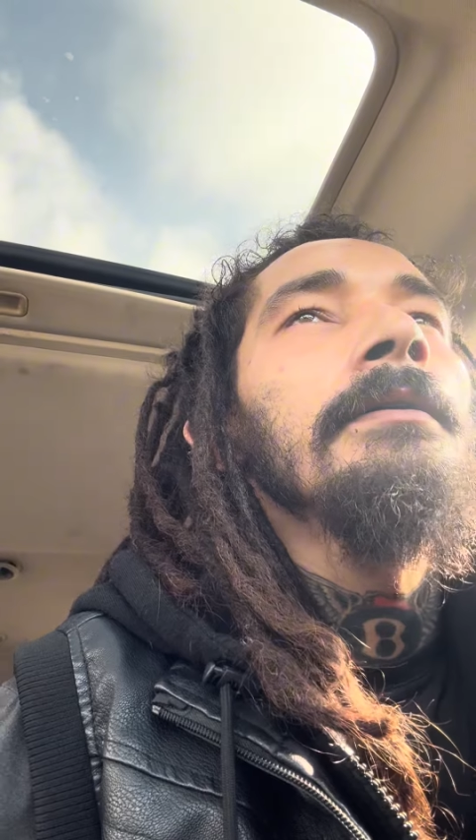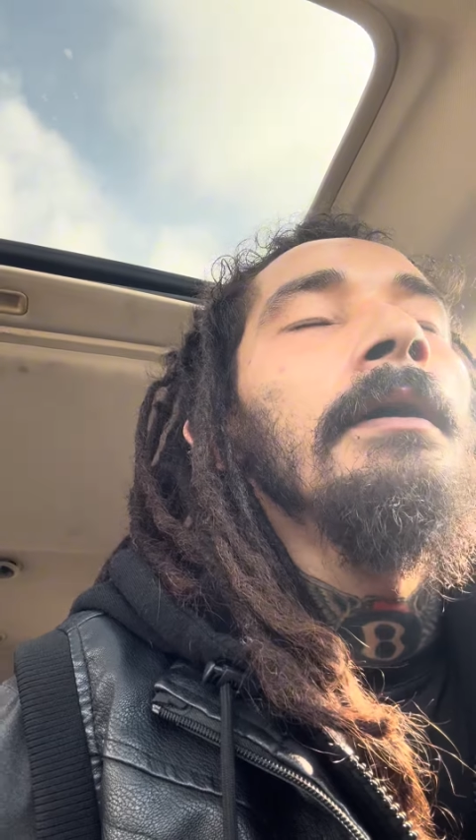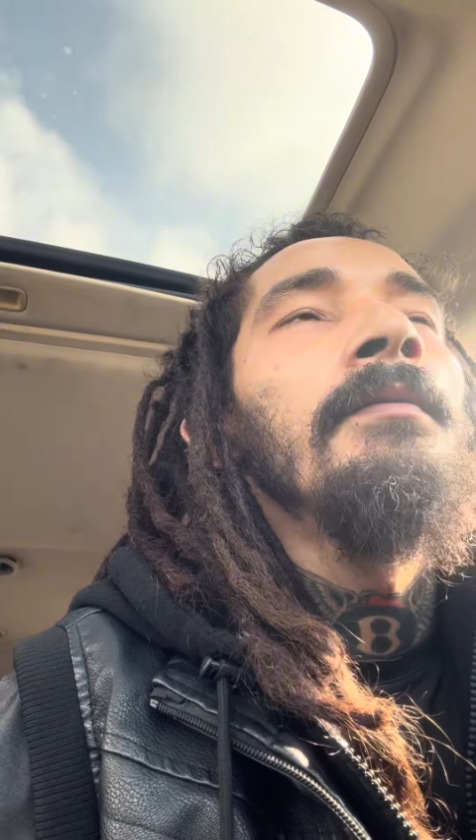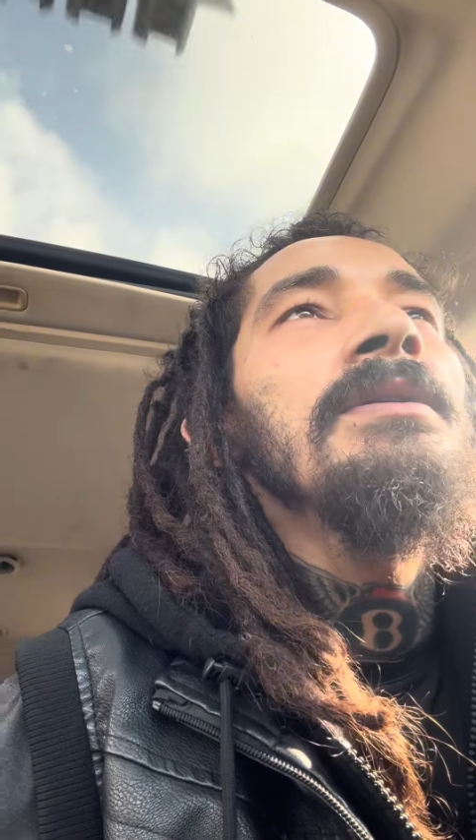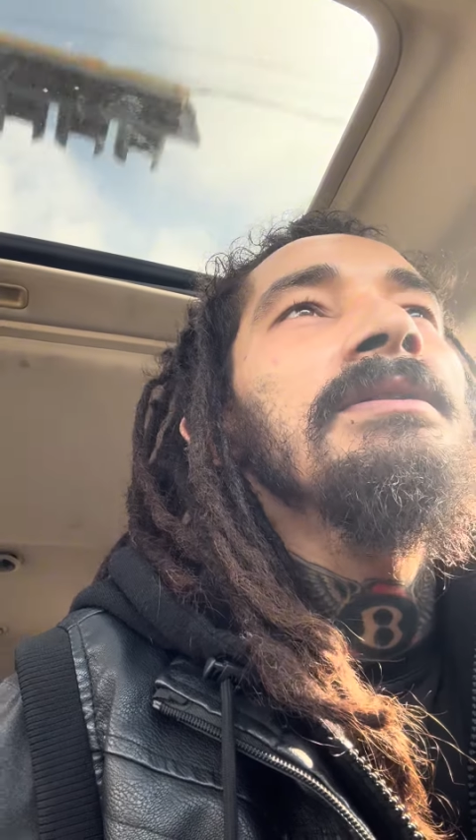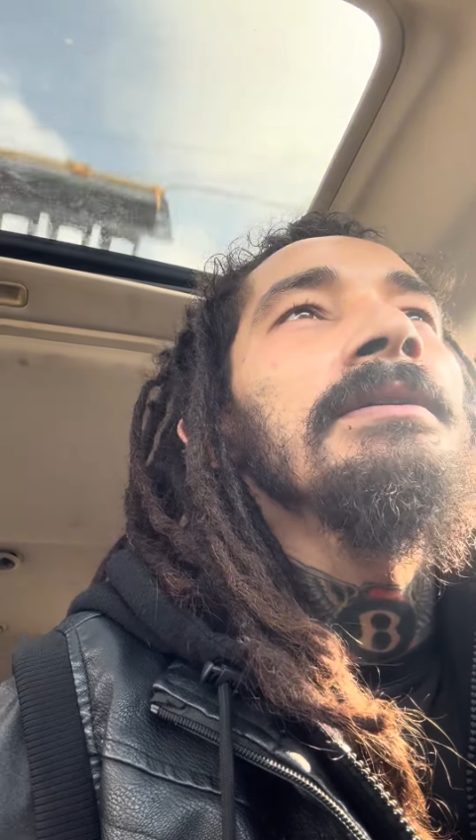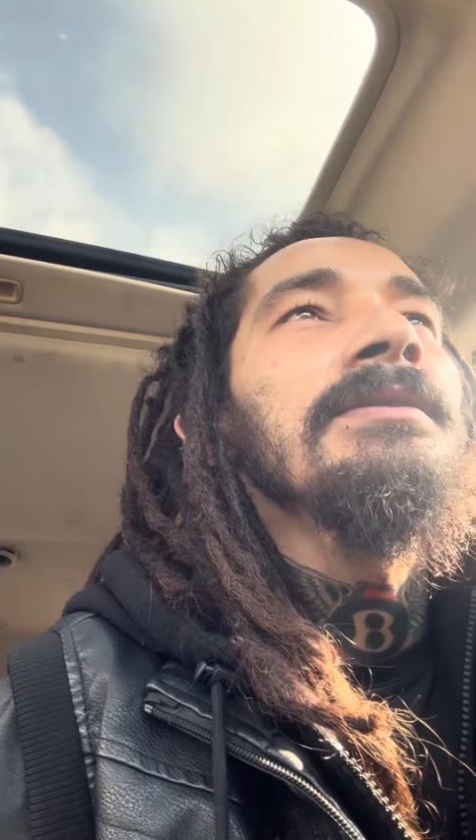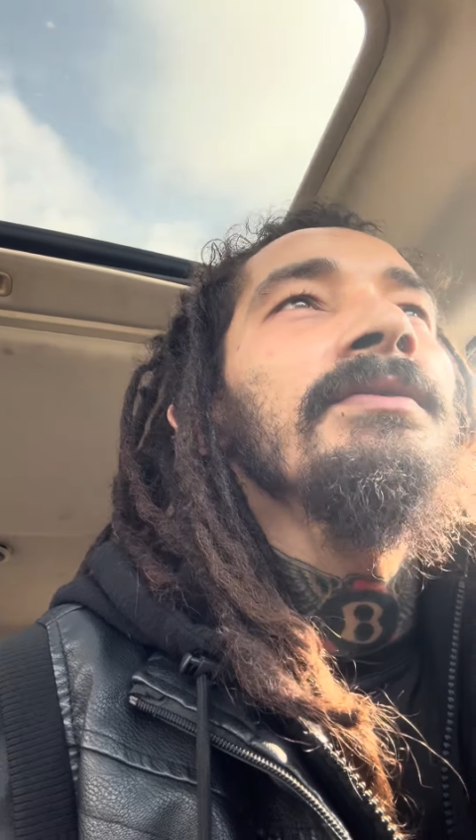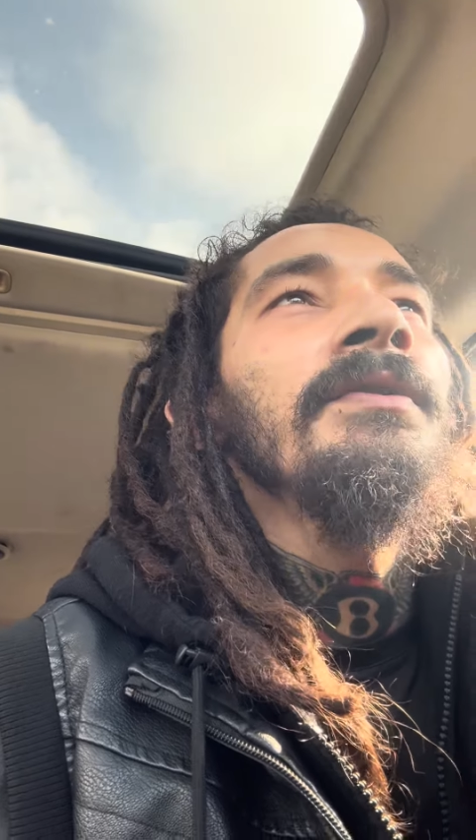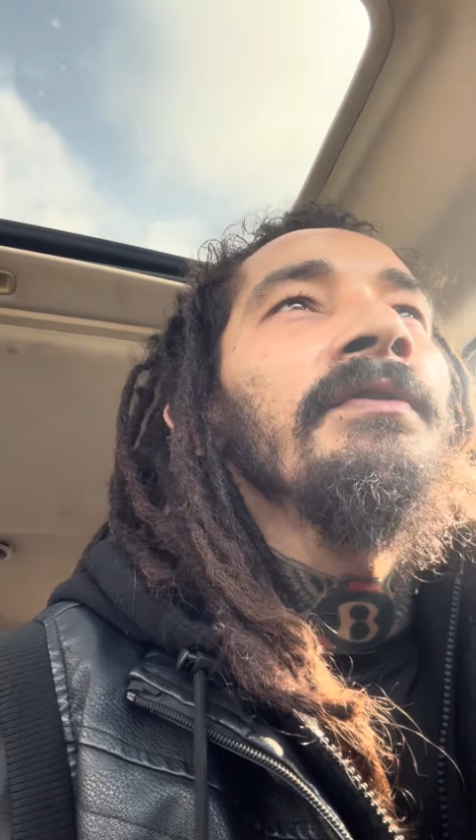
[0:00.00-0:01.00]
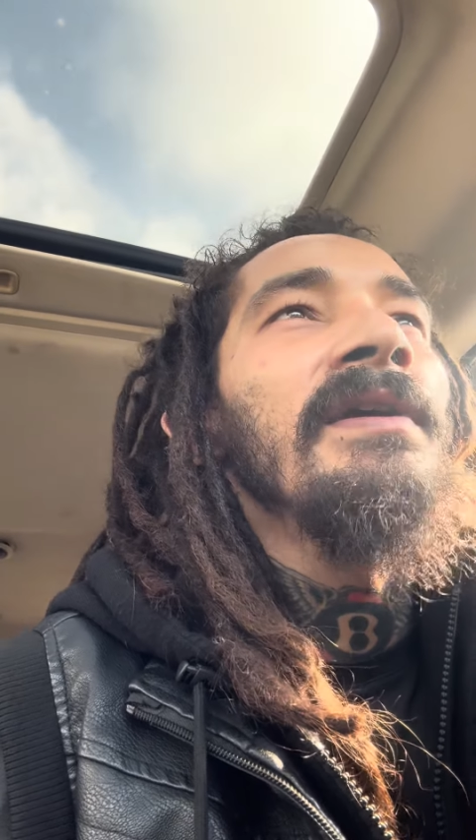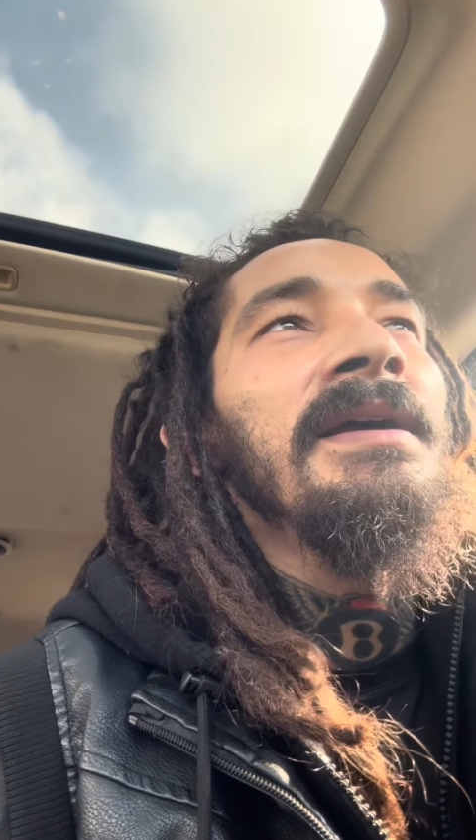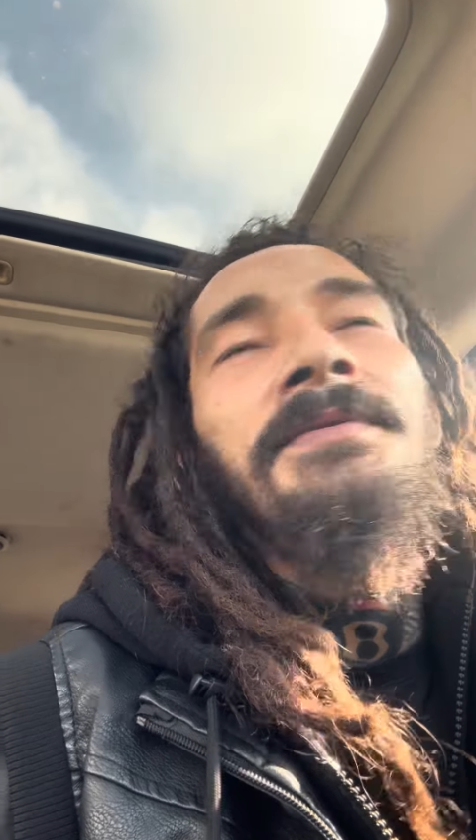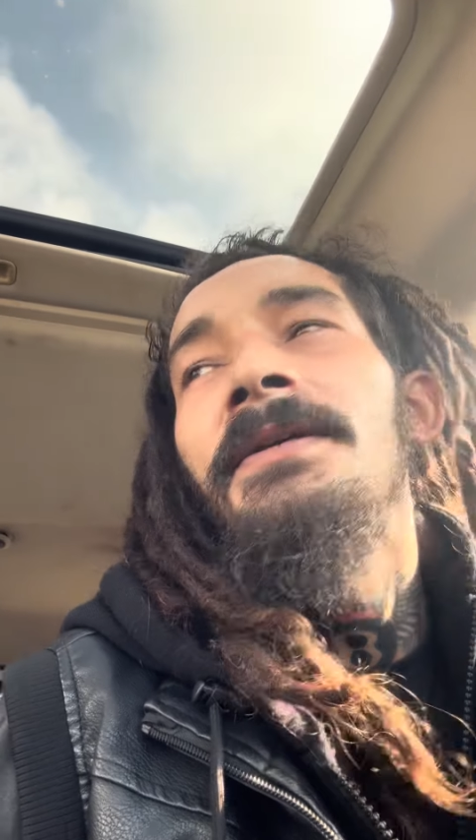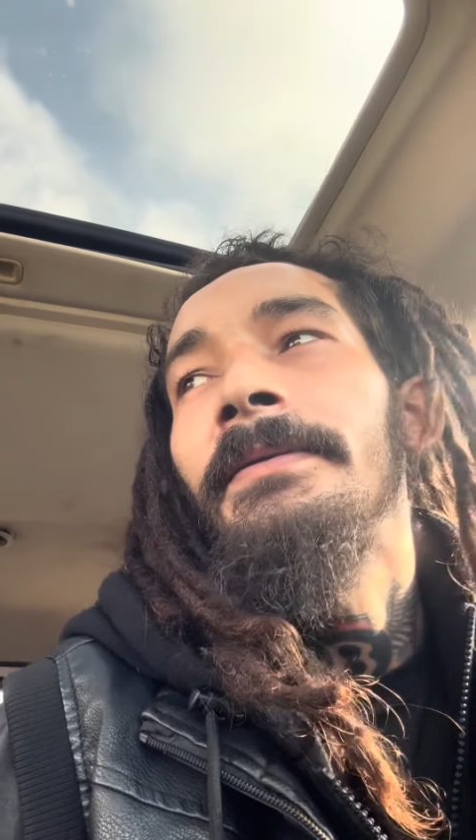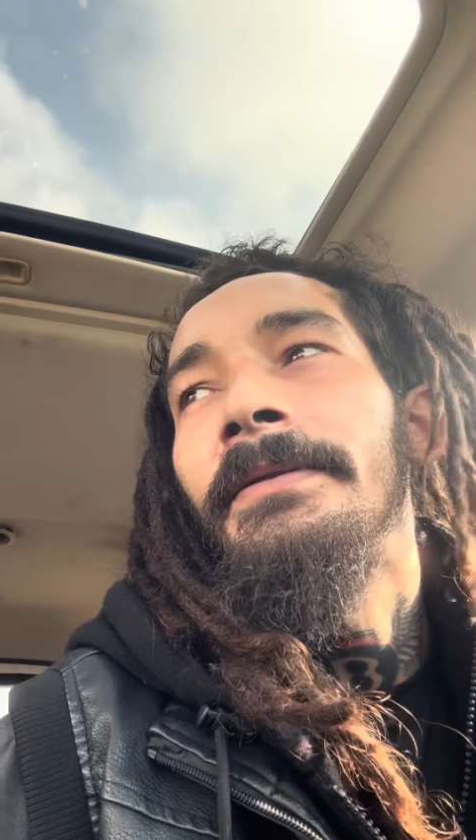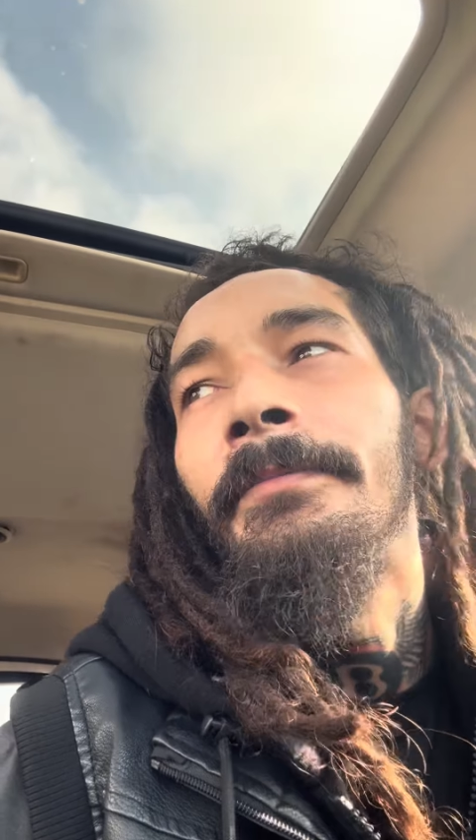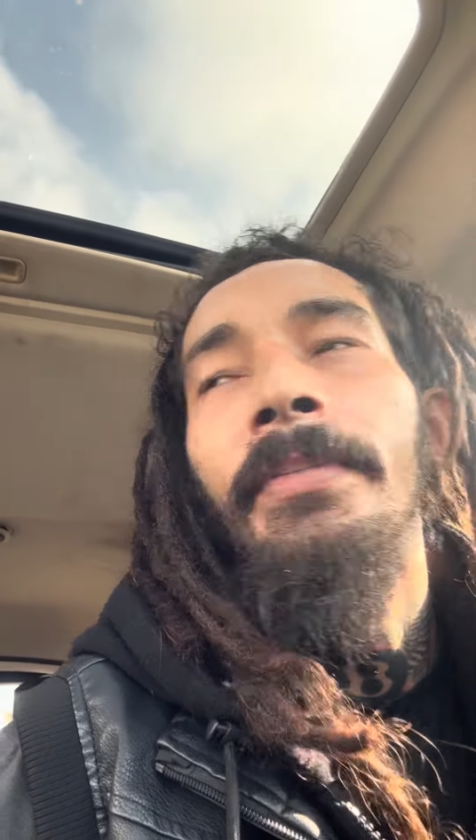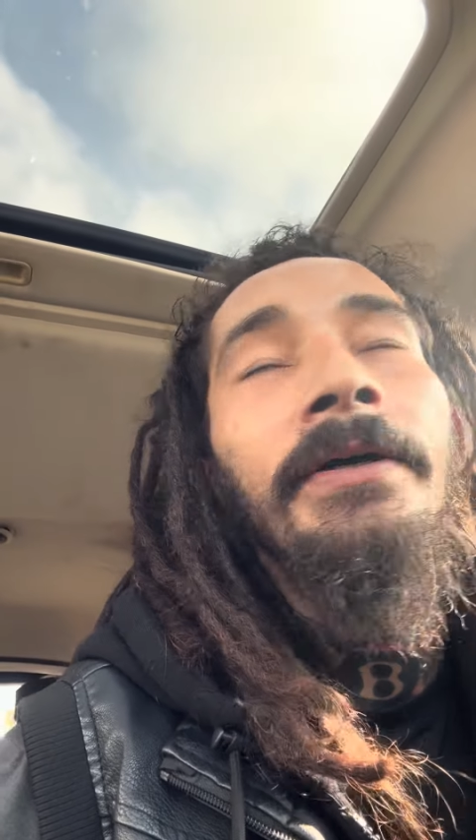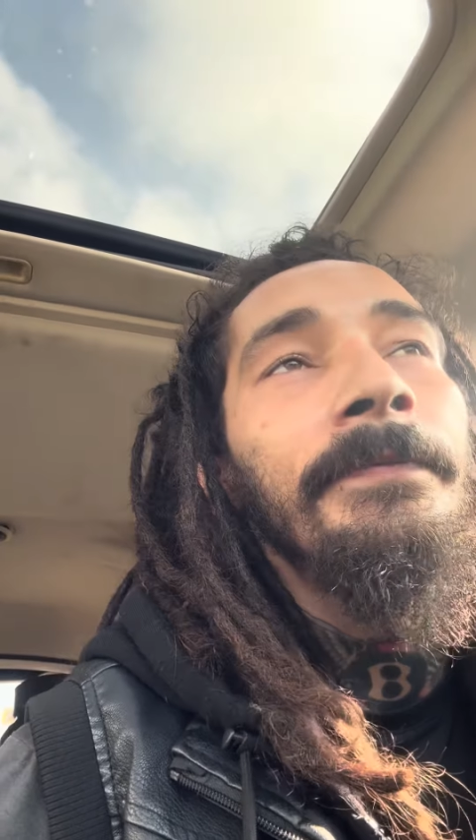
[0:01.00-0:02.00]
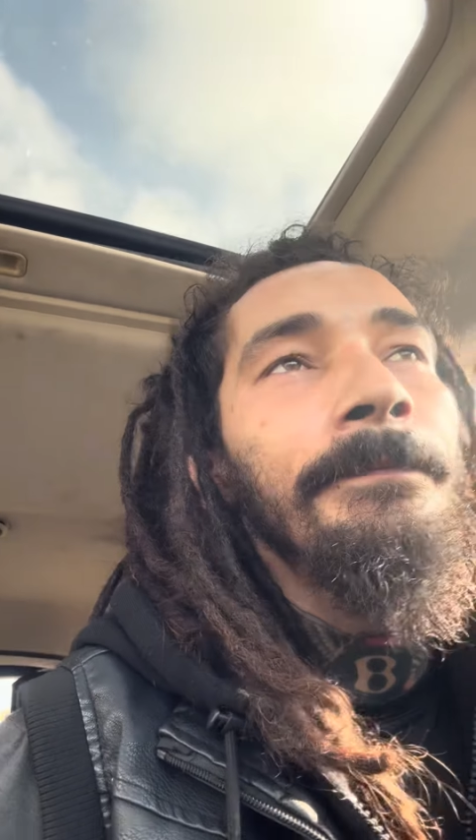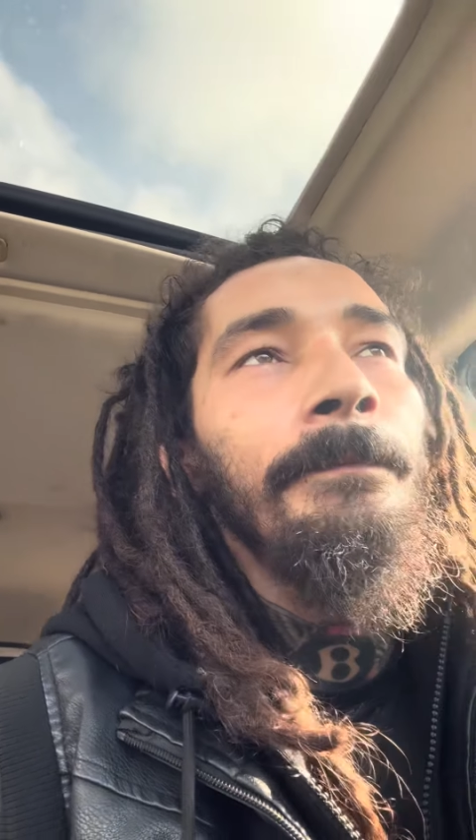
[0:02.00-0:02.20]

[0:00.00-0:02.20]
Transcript: I went to the store to grab something, but